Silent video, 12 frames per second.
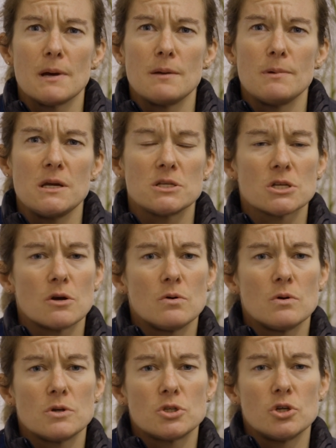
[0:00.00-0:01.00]
maybe,
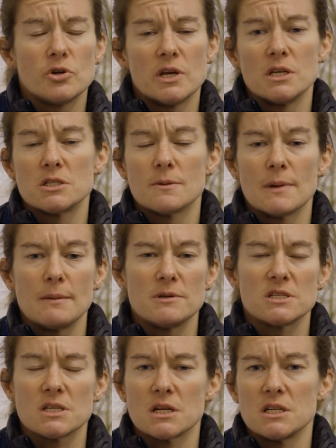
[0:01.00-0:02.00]
so looking to maybe
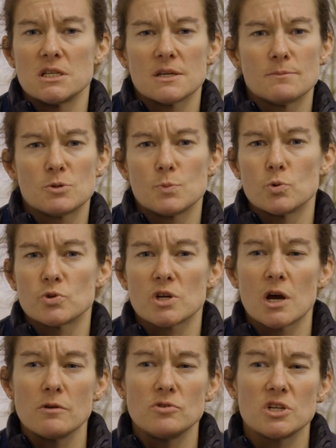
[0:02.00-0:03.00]
study some sports
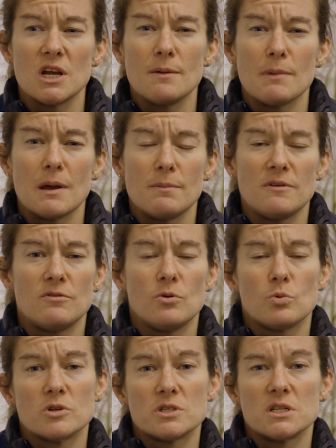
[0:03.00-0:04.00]
coaching, maybe if you
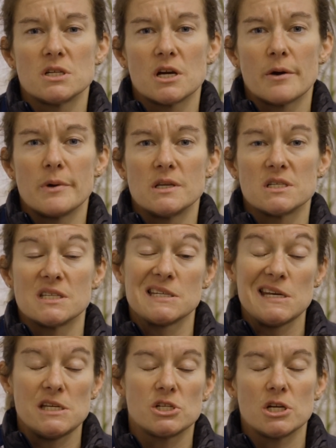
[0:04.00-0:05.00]
wanted to go into
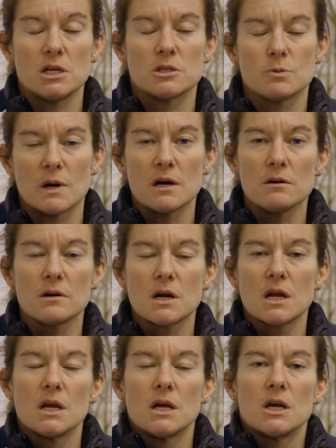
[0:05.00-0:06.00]
teaching as well.
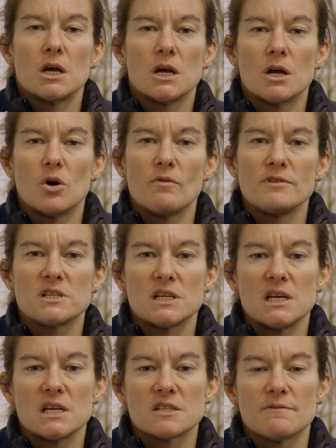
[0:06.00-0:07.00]

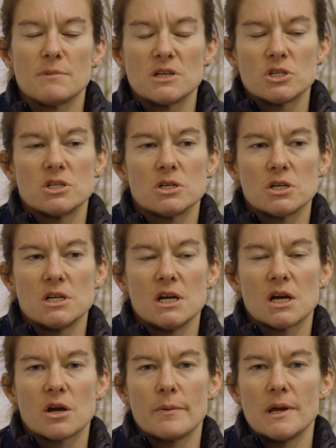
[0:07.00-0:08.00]
Obviously, as I've mentioned
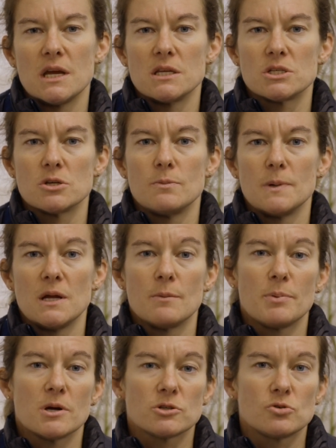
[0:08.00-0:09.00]
earlier, going into being a
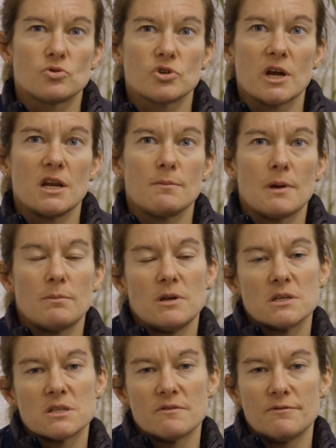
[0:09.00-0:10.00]
personal trainer, maybe
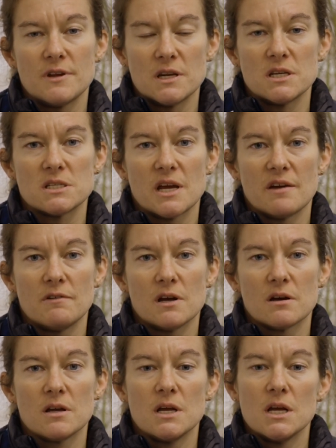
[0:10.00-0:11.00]
into the fitness area.